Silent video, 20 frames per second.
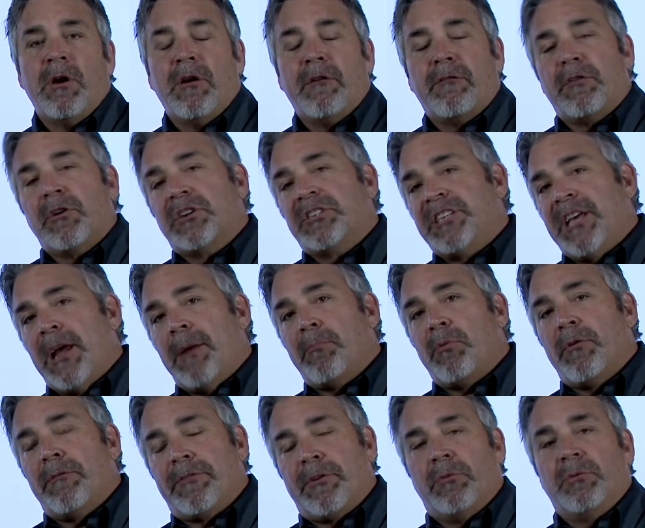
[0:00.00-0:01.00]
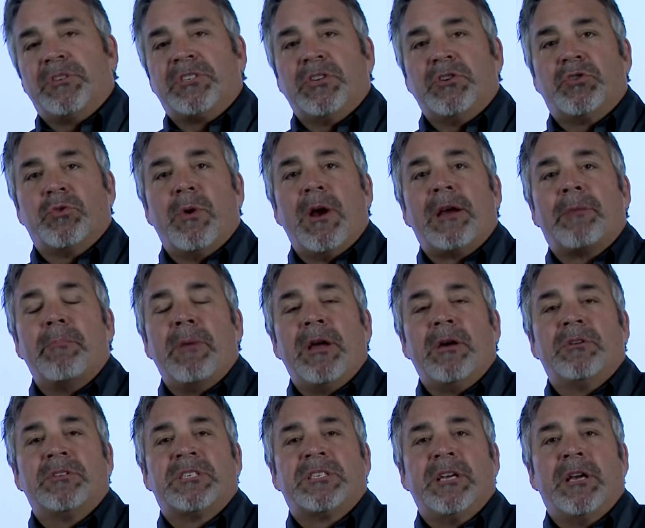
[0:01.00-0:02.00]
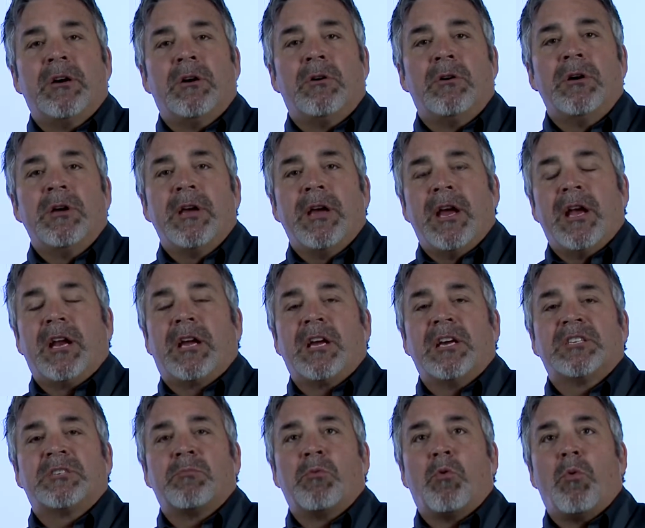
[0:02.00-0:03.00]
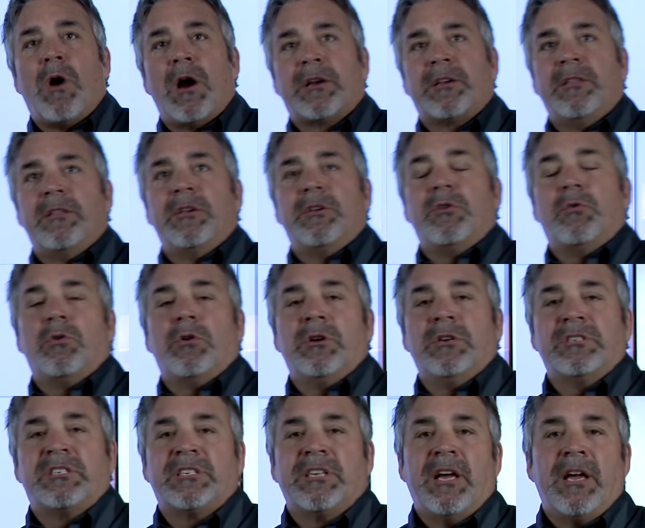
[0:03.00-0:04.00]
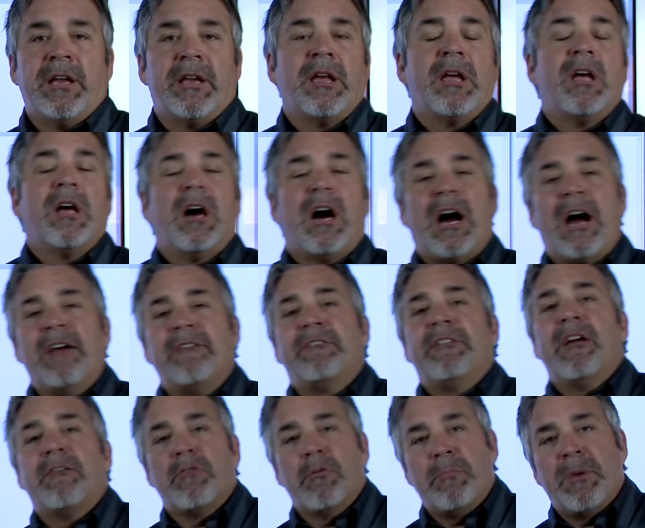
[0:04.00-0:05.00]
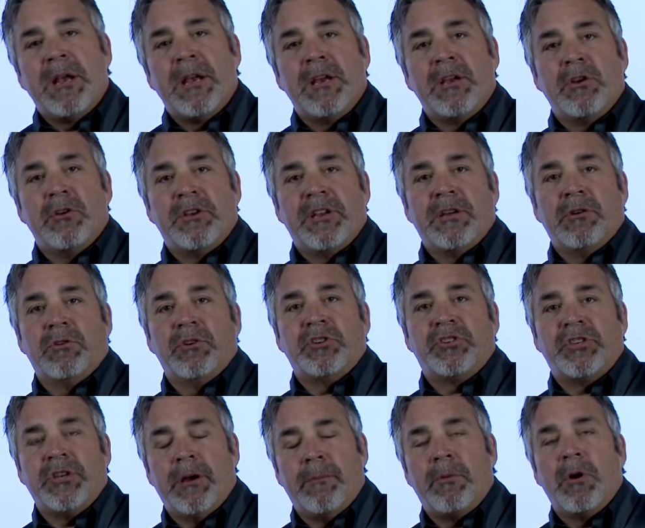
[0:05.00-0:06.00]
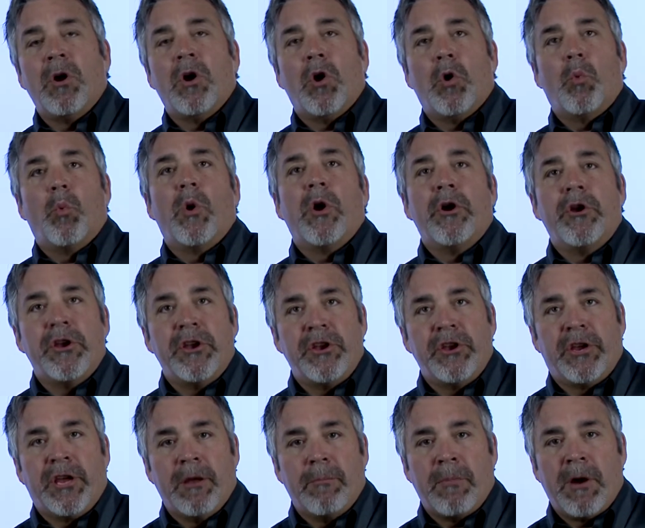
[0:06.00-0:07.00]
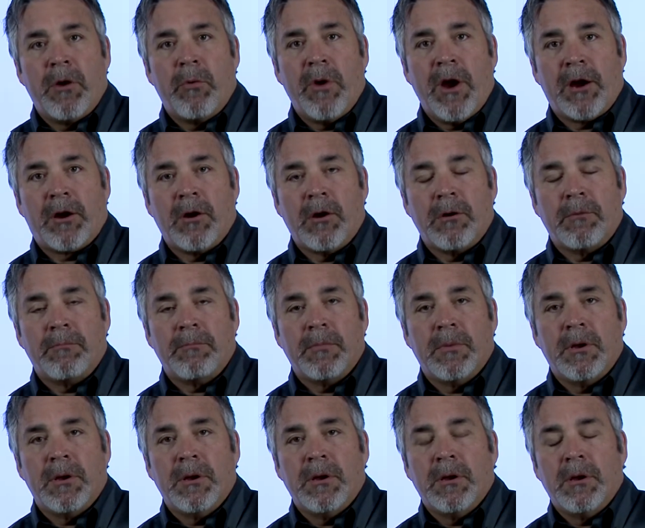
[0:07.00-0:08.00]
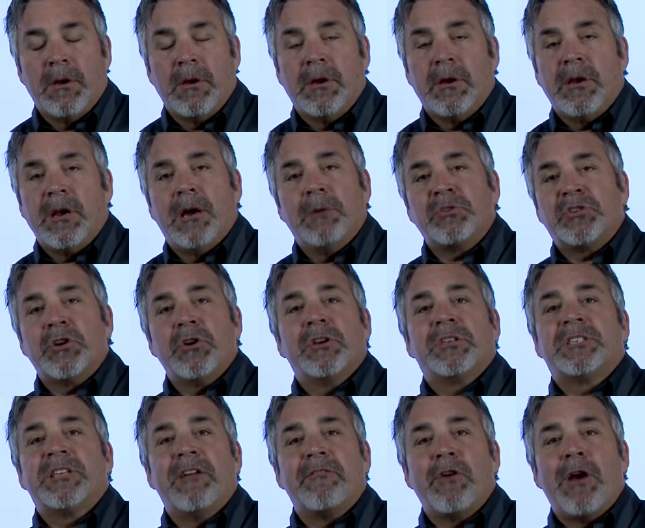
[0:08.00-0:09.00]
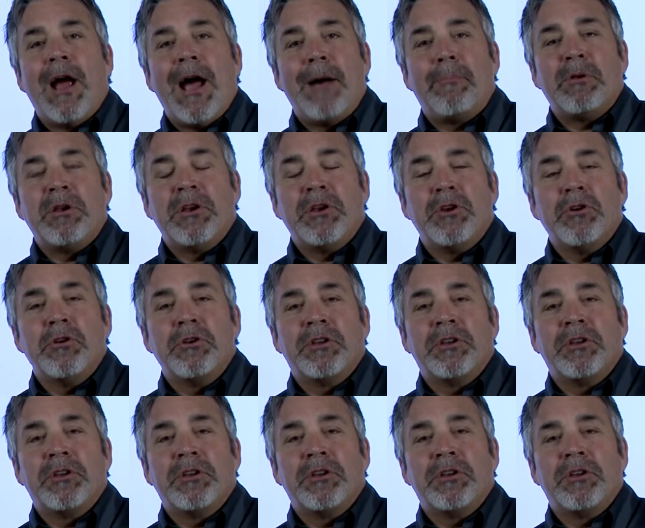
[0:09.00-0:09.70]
For example, if there was a direct mail sale and a customer walked in the door and said, "I've never been in your dealership, where did you get my record?" Now, I'm sure it's never happened in your